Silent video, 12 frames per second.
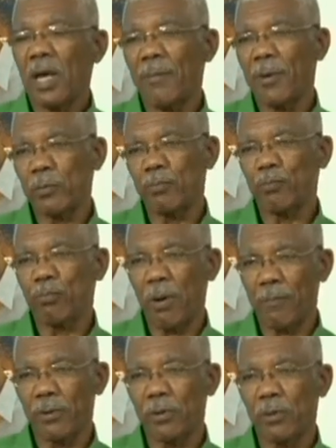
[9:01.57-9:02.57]
about
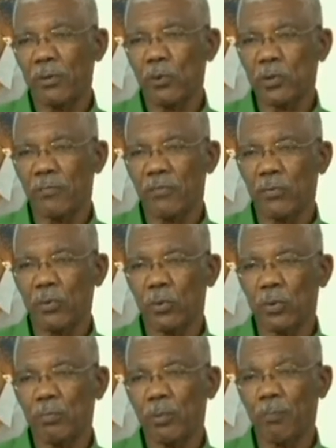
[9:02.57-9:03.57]
proper use of the
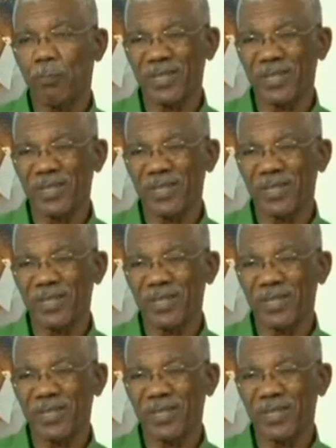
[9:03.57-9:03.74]
road. But